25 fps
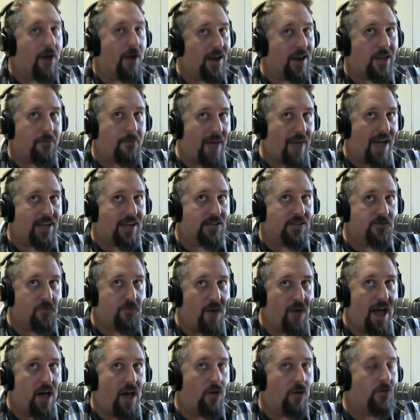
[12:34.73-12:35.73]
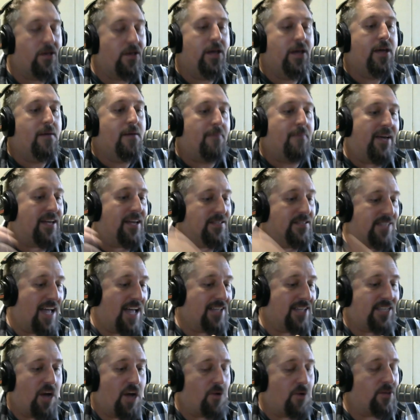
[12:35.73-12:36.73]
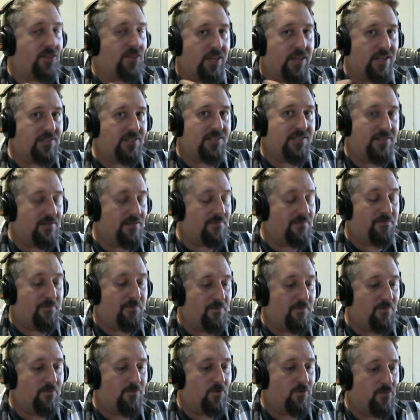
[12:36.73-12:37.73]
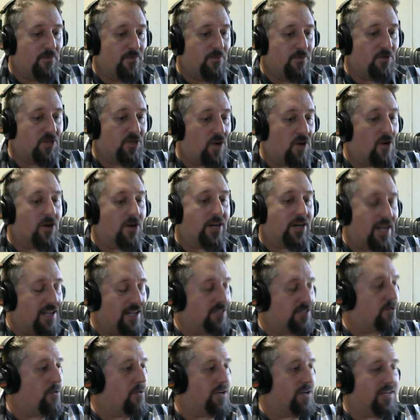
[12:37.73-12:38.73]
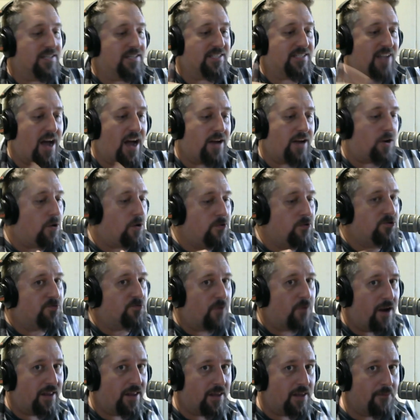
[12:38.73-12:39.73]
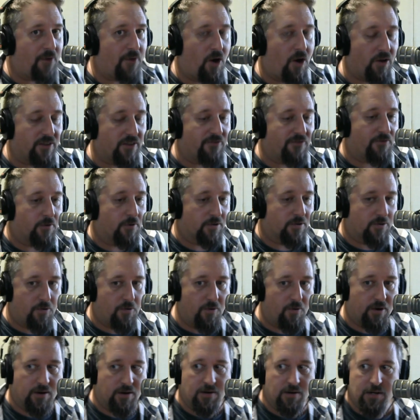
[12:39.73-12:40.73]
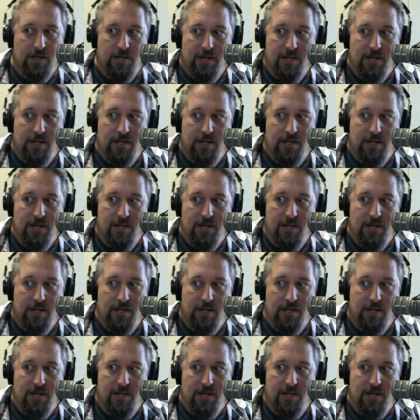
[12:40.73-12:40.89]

running back as well, because that's how Sark is going to decide who's running the ball in the fourth quarter.